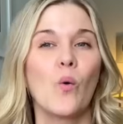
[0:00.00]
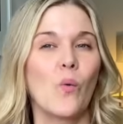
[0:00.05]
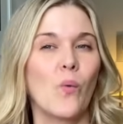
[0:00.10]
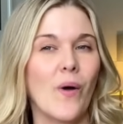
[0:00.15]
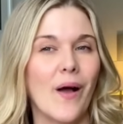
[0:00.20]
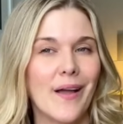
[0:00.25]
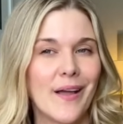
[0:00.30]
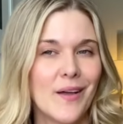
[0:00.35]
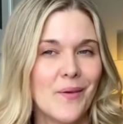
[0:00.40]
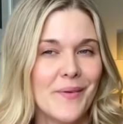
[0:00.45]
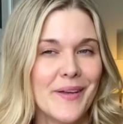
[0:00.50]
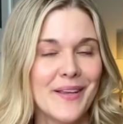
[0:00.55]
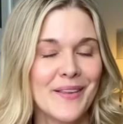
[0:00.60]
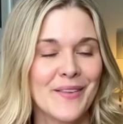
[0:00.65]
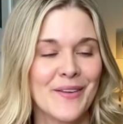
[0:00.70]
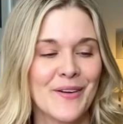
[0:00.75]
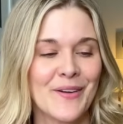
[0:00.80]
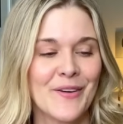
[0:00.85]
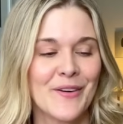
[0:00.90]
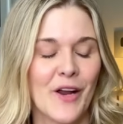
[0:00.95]
what can we
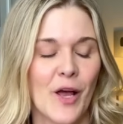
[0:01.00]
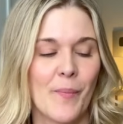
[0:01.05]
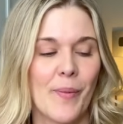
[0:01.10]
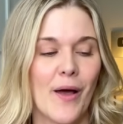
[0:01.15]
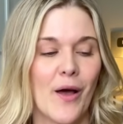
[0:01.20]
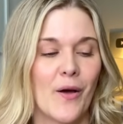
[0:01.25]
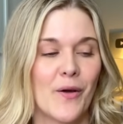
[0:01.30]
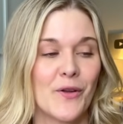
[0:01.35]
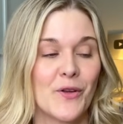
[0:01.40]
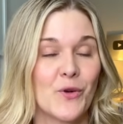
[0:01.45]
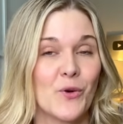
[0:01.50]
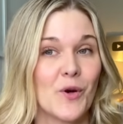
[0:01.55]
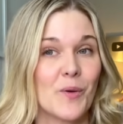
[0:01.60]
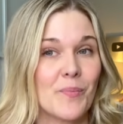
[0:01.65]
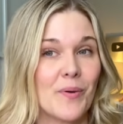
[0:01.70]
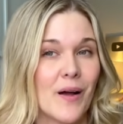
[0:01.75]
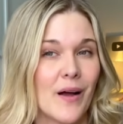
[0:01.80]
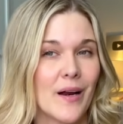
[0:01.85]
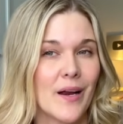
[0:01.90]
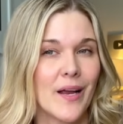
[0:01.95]
learn about your
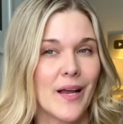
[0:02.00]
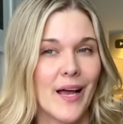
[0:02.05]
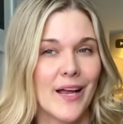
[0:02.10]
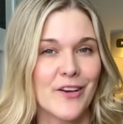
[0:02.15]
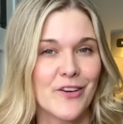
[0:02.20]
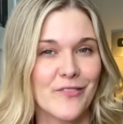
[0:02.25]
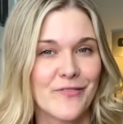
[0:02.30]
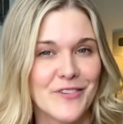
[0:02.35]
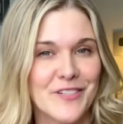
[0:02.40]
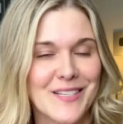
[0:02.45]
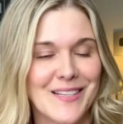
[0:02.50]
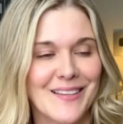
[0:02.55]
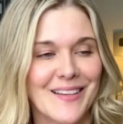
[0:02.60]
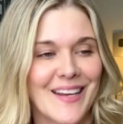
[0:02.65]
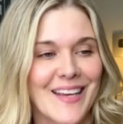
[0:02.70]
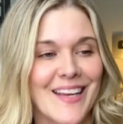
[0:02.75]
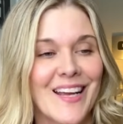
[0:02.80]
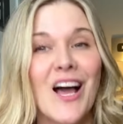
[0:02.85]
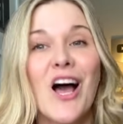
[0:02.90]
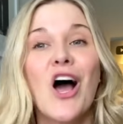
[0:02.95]
body and your
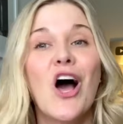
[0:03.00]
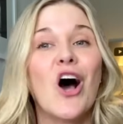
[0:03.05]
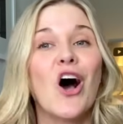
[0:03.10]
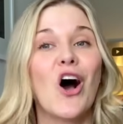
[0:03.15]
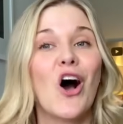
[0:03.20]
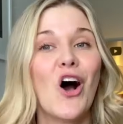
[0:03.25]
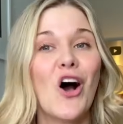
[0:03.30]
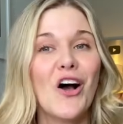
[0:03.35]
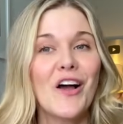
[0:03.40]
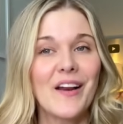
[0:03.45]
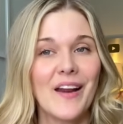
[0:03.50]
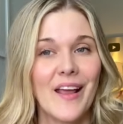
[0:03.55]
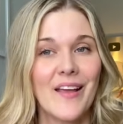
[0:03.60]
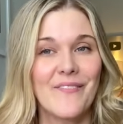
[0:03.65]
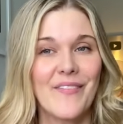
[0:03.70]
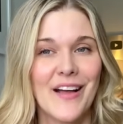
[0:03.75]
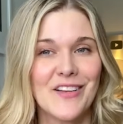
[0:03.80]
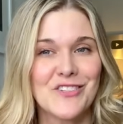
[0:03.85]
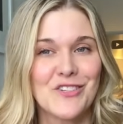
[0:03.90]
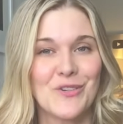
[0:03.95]
fertility on a
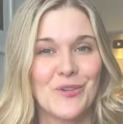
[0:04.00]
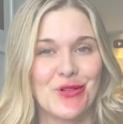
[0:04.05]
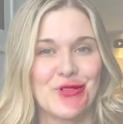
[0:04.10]
vaginal